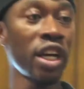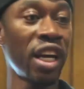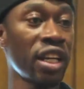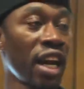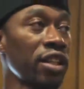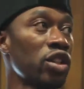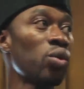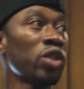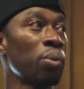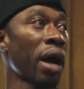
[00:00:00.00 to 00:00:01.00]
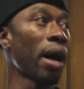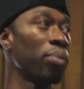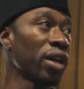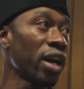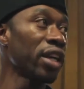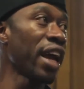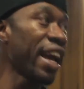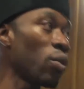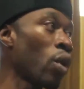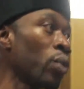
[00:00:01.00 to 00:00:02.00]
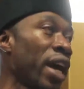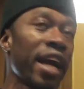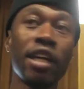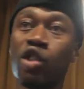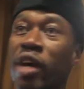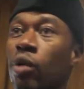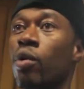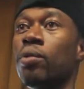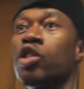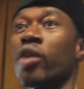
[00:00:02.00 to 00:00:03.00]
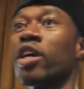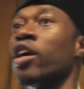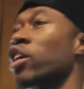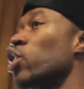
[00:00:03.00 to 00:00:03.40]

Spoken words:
and connected to us by blood and ate what we ate and drank what we drank,